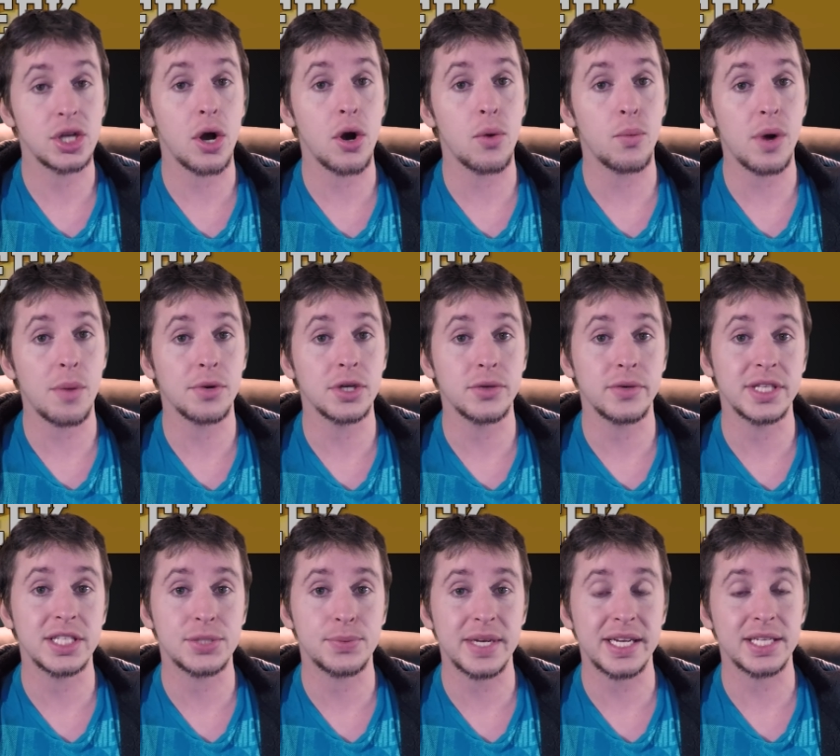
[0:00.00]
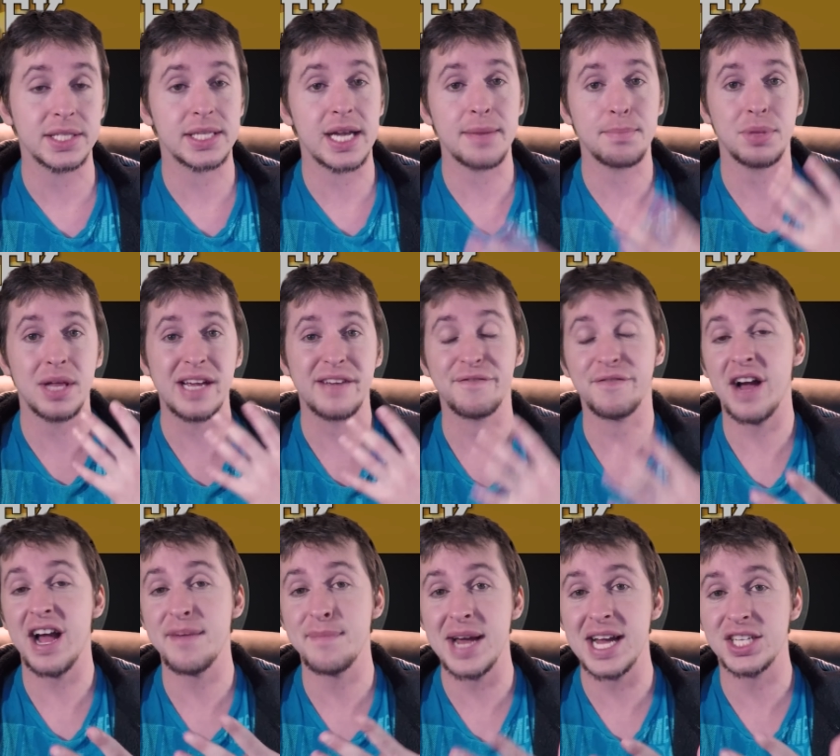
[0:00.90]
So what we're doing this week is I'm playing
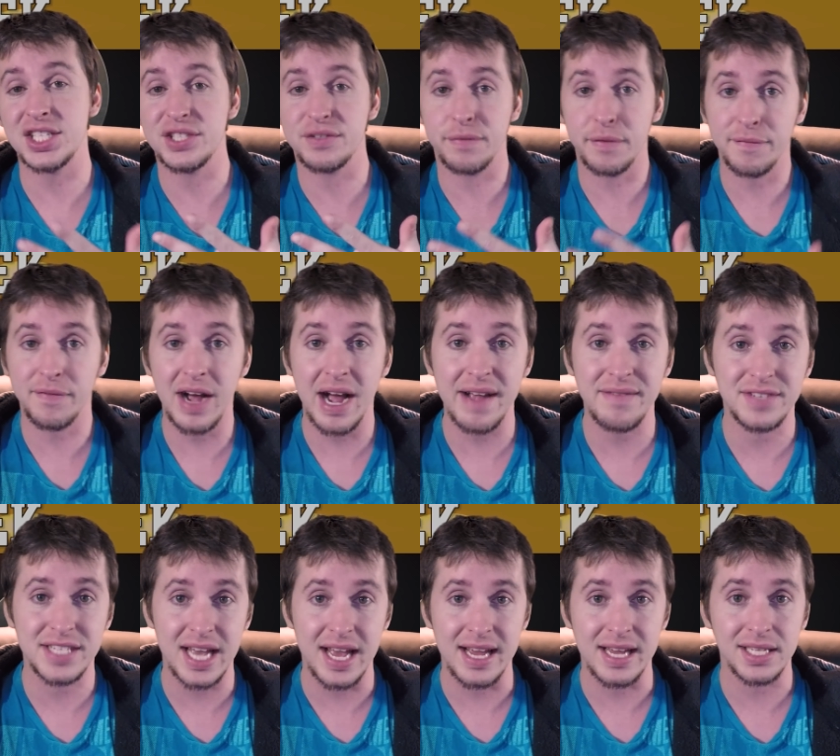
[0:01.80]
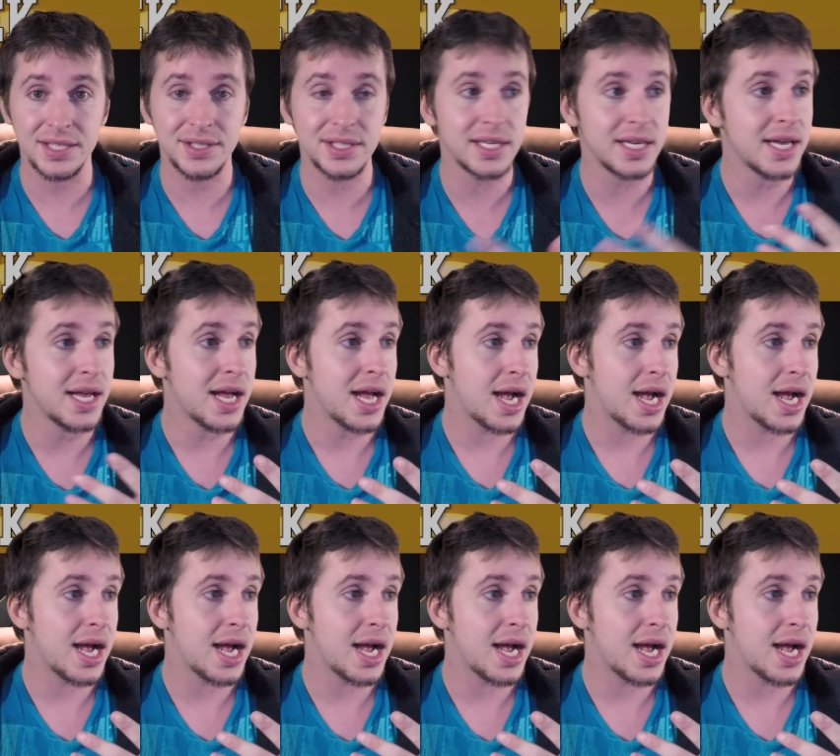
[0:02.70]
five matches for five days.